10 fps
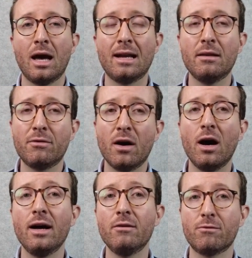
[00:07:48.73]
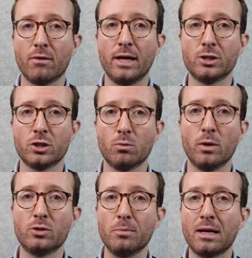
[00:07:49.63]
And if high inflation were
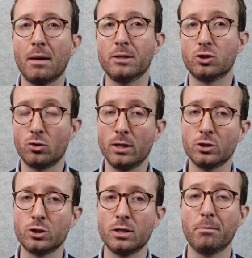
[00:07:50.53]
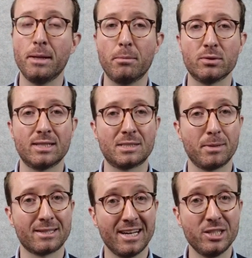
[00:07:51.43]
to become entrenched in people's
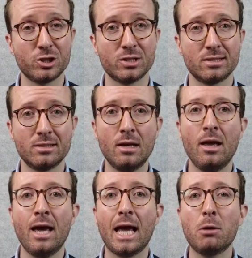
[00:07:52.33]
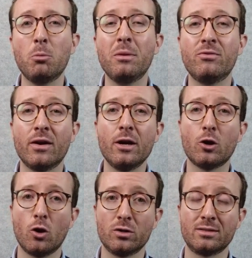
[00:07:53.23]
expectations, it would be very
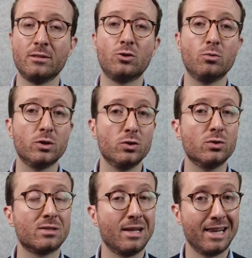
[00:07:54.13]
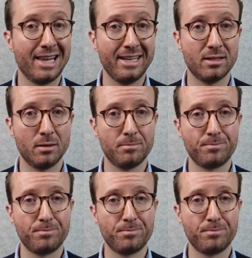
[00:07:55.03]
costly to reduce later.